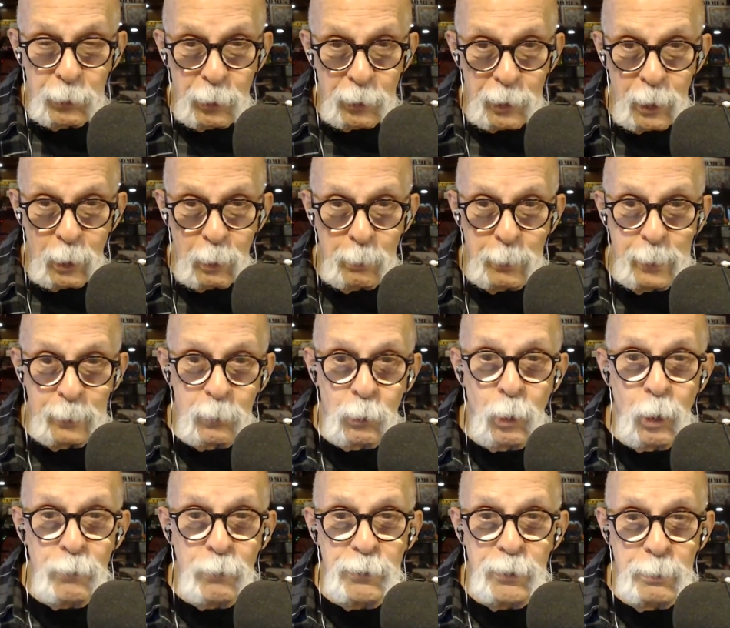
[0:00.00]
We're talking about
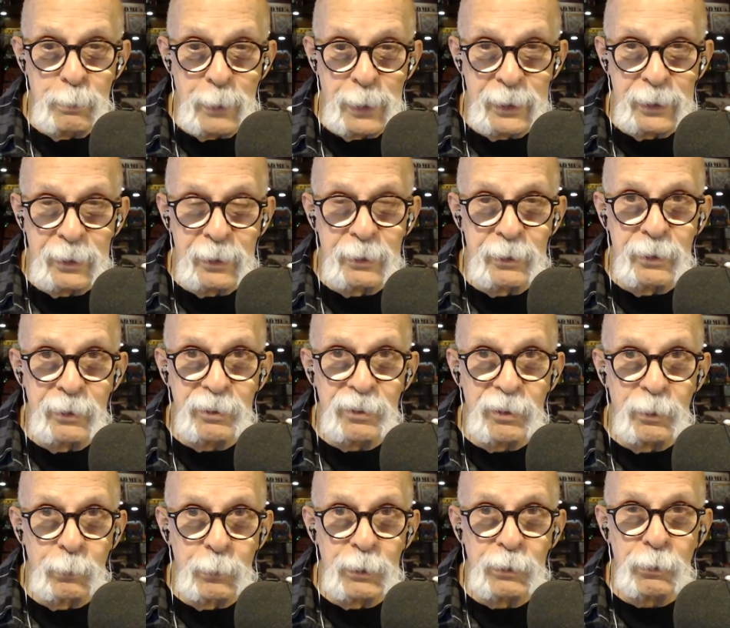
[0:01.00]
coffee
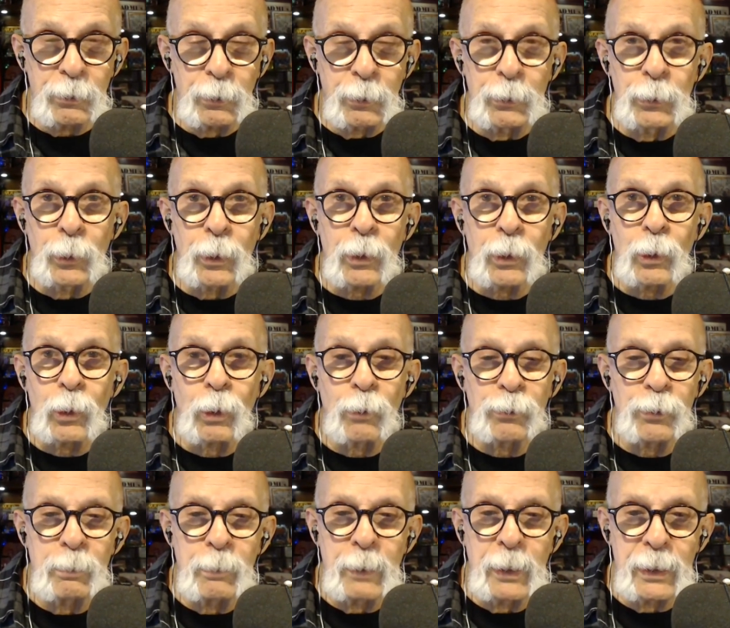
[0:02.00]
makers, and we saw your
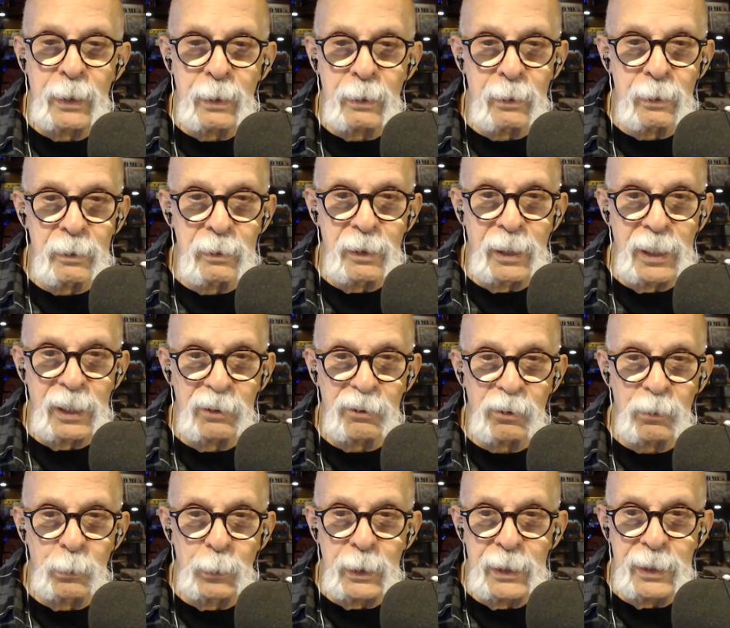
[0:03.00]
coffee maker
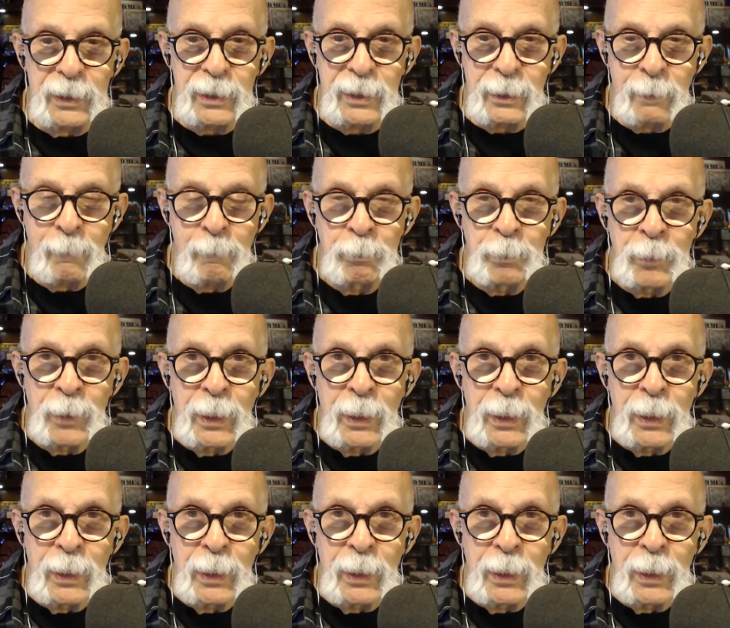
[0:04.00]
last week,